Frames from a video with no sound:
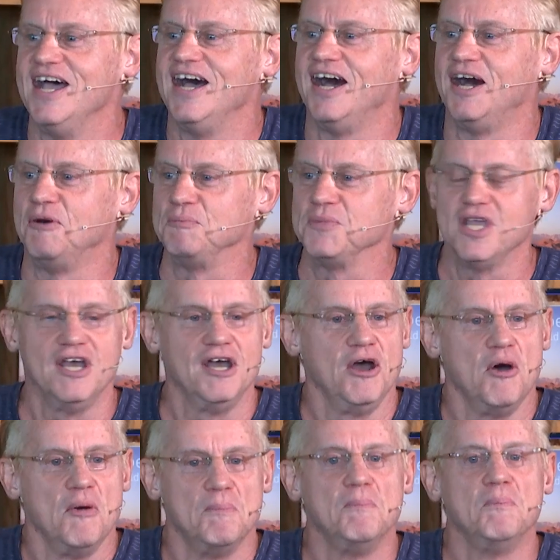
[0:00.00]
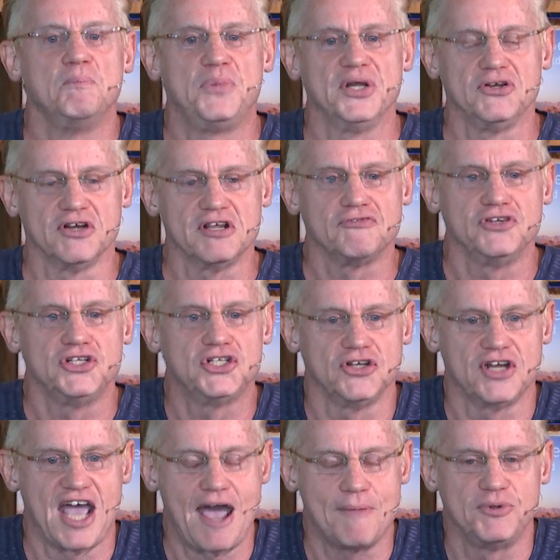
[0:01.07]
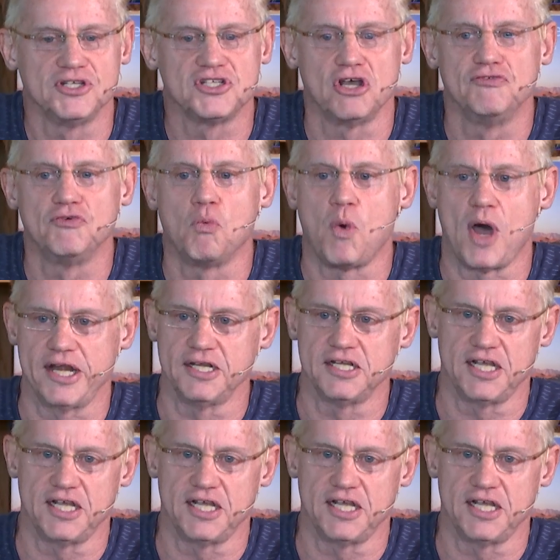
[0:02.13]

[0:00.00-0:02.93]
Um, but not every shoot happens over one